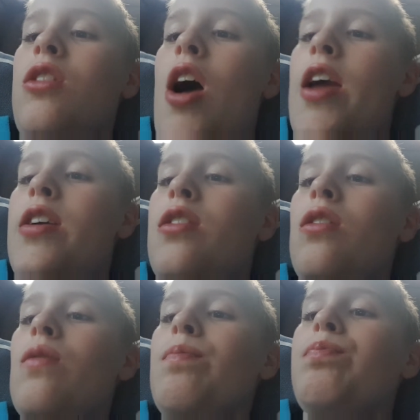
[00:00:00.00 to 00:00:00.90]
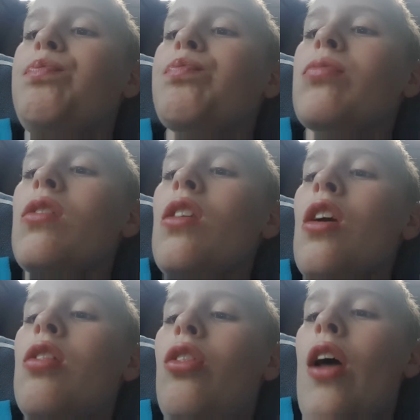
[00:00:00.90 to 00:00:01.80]
like,
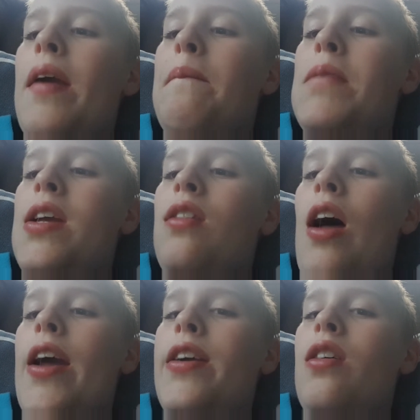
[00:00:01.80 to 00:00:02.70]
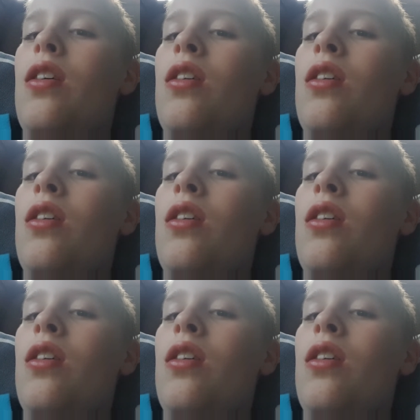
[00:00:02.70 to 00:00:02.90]
like, be like